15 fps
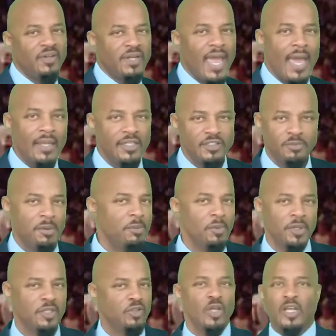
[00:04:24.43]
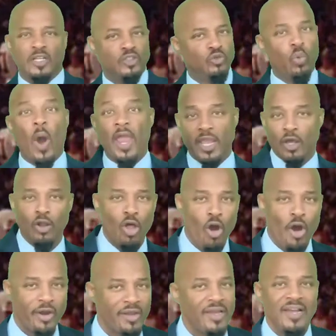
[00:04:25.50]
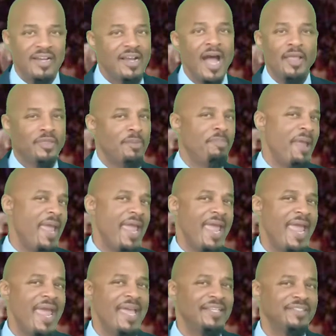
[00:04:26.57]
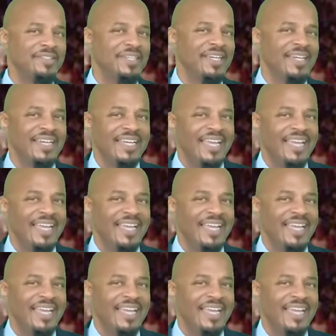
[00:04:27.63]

for Dallas. Remember when Dwight Clark caught the pass?